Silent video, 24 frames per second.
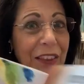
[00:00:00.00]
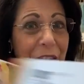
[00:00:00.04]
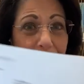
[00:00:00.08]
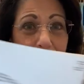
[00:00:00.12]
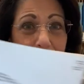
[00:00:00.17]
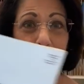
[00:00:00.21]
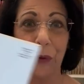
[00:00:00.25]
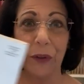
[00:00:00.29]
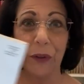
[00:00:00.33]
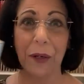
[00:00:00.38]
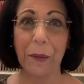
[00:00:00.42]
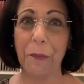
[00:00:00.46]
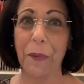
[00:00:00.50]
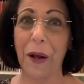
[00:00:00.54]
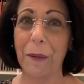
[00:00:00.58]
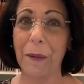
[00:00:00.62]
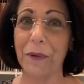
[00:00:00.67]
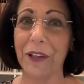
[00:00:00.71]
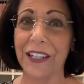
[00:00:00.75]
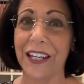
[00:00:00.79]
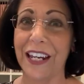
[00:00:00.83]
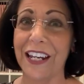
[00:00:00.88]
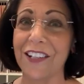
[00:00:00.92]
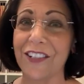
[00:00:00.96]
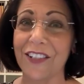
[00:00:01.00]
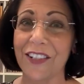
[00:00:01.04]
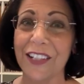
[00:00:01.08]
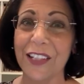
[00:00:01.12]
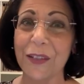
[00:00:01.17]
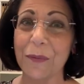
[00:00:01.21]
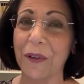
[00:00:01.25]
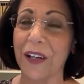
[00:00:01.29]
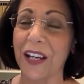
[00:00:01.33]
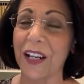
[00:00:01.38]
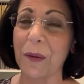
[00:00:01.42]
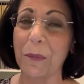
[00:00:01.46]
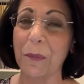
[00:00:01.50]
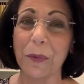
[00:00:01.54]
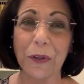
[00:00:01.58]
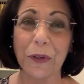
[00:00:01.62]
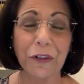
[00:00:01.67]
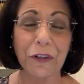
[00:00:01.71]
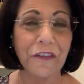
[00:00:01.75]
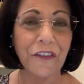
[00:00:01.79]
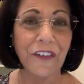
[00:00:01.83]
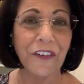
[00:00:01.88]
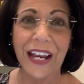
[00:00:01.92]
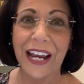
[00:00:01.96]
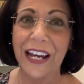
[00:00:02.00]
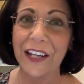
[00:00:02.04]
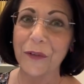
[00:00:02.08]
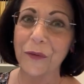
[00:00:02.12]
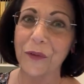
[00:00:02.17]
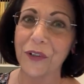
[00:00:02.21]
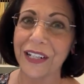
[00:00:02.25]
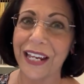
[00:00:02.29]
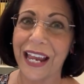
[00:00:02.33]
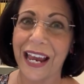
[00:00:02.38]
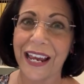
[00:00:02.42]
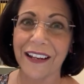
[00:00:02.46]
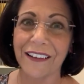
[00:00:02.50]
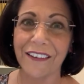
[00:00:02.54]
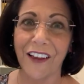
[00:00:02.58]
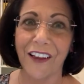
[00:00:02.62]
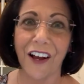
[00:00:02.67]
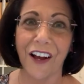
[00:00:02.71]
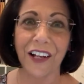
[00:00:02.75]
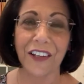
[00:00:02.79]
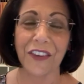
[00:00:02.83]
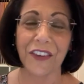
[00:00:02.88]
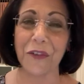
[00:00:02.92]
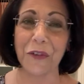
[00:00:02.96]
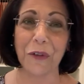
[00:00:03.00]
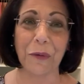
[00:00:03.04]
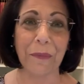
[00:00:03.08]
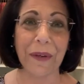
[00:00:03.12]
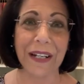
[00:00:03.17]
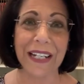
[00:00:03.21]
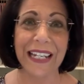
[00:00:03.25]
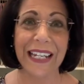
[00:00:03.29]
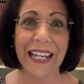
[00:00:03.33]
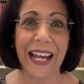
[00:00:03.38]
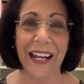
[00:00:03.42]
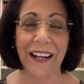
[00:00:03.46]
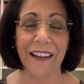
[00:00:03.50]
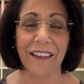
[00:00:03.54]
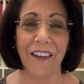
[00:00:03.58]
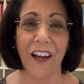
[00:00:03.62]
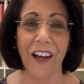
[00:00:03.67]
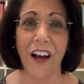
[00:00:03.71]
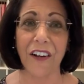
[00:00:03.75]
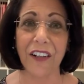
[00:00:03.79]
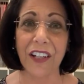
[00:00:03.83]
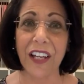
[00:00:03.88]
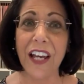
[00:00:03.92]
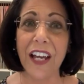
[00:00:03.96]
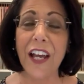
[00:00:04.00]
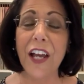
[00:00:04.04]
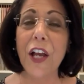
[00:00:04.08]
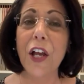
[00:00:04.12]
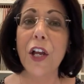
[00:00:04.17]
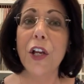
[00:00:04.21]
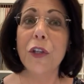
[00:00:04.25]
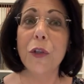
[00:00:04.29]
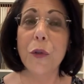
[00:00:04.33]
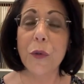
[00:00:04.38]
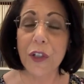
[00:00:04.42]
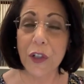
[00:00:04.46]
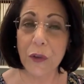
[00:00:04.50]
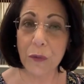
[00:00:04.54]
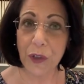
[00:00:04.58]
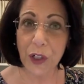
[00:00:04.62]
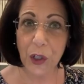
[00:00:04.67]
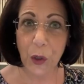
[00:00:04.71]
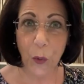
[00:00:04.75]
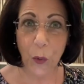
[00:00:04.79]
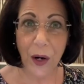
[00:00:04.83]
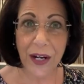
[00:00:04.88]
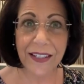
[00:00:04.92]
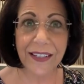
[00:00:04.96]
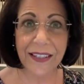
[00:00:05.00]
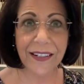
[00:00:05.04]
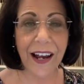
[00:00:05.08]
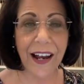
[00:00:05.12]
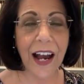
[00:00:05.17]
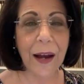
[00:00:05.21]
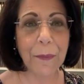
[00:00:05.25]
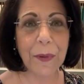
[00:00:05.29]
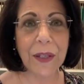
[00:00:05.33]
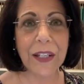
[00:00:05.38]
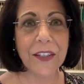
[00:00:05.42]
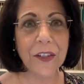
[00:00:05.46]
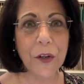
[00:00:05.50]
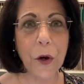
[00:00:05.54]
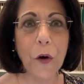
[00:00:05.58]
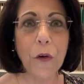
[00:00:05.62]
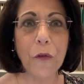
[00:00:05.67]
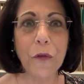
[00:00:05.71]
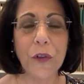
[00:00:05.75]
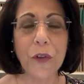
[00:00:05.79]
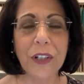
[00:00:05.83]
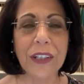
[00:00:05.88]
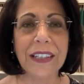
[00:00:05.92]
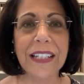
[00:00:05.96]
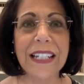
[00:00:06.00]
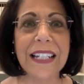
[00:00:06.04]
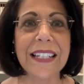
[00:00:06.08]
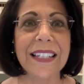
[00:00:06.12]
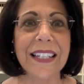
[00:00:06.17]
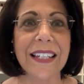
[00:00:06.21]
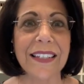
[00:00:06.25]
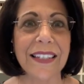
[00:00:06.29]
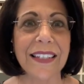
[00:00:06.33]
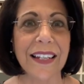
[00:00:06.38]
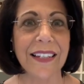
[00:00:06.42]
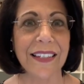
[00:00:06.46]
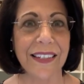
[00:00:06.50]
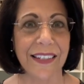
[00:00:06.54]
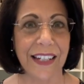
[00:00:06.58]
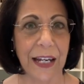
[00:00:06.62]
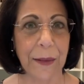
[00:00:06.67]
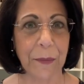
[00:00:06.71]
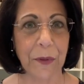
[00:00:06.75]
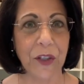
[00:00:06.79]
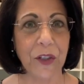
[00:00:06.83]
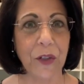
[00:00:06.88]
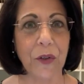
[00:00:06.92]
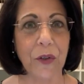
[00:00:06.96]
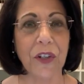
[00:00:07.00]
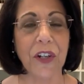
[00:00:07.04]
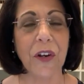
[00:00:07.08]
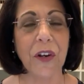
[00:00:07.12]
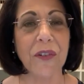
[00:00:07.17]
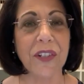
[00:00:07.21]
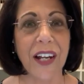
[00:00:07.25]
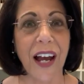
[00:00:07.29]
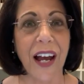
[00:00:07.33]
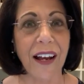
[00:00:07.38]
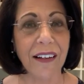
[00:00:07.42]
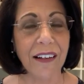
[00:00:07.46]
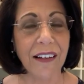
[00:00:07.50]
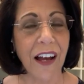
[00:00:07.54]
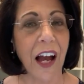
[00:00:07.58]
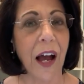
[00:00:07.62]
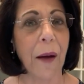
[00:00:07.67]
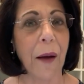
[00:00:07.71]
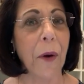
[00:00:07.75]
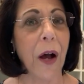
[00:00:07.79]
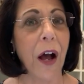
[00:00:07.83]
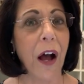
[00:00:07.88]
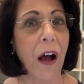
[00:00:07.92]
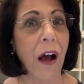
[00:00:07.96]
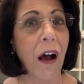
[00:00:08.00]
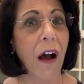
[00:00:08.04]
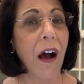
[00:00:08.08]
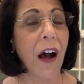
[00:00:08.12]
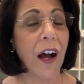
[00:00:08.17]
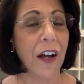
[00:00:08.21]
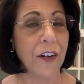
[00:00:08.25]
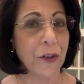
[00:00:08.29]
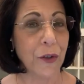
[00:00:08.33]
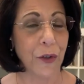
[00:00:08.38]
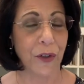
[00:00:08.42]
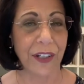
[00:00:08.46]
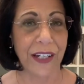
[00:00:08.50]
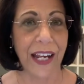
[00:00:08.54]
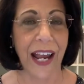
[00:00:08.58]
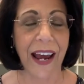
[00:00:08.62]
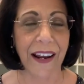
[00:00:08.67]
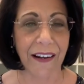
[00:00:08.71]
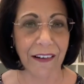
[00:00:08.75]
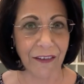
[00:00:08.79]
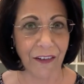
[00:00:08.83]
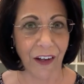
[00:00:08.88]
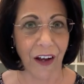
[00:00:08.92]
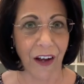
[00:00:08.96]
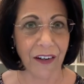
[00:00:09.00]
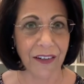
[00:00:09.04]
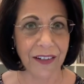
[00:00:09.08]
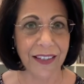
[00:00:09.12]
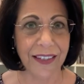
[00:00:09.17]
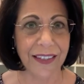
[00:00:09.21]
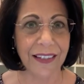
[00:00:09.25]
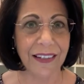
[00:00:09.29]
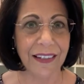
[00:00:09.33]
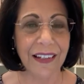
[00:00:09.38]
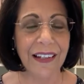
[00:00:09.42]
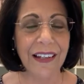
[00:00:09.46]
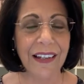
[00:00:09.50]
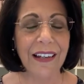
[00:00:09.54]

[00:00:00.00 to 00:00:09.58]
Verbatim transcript: the current publications, we've got a beautiful annual catalog and a new mini catalog, you can request copies over at lisas stamp studio dot com under catalogs.